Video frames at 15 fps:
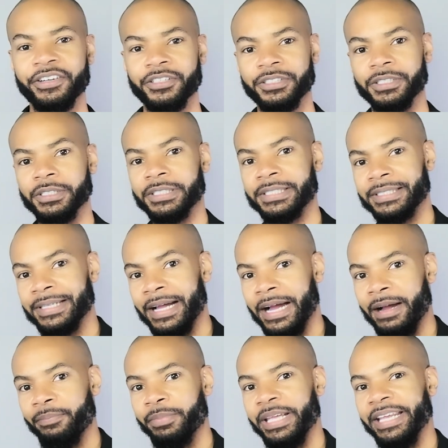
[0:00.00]
there is a
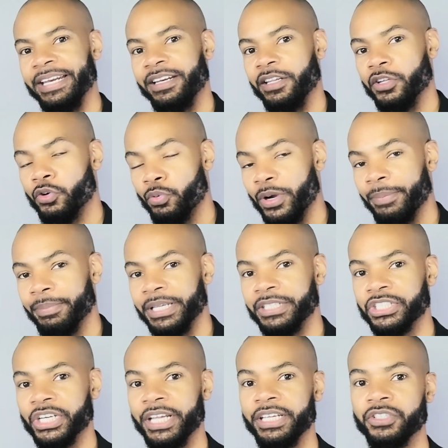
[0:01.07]
stop and an equipment
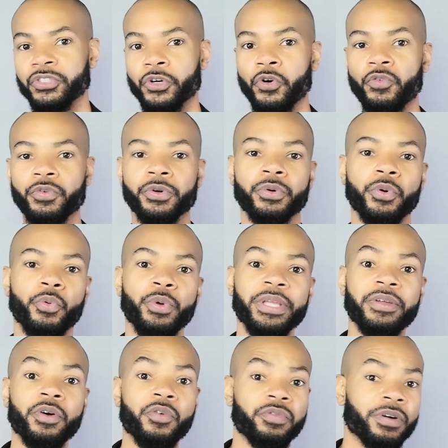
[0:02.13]
changeover, we
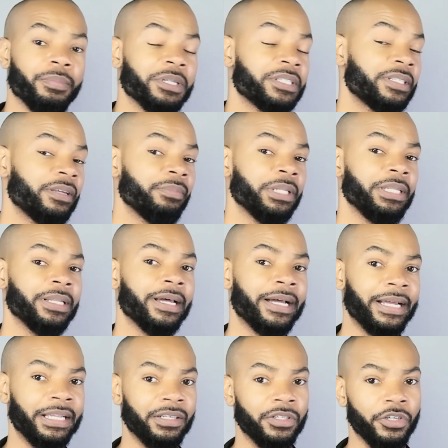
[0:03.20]
go from assembly
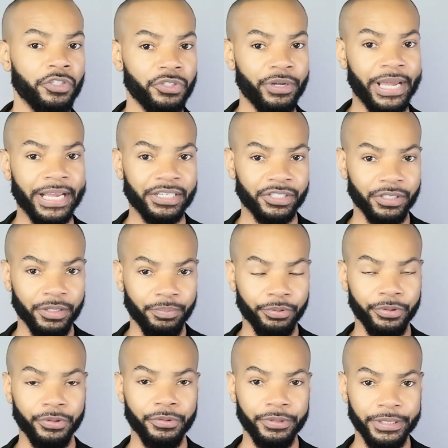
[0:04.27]
line to actually
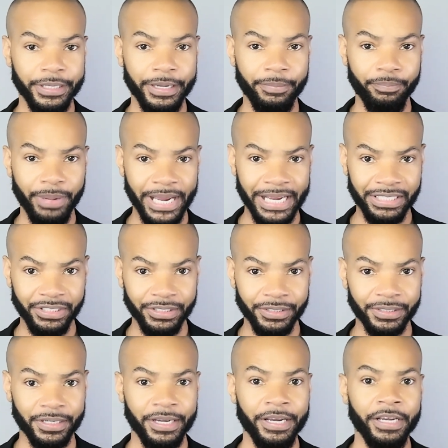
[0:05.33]
producing in
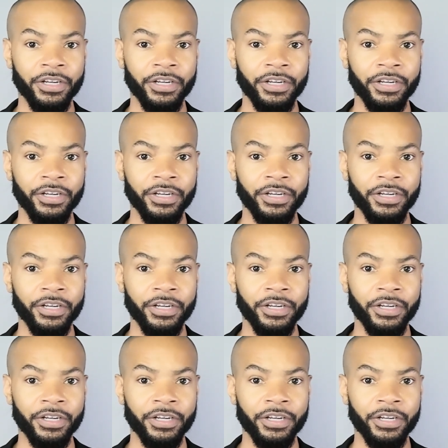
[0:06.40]
batches.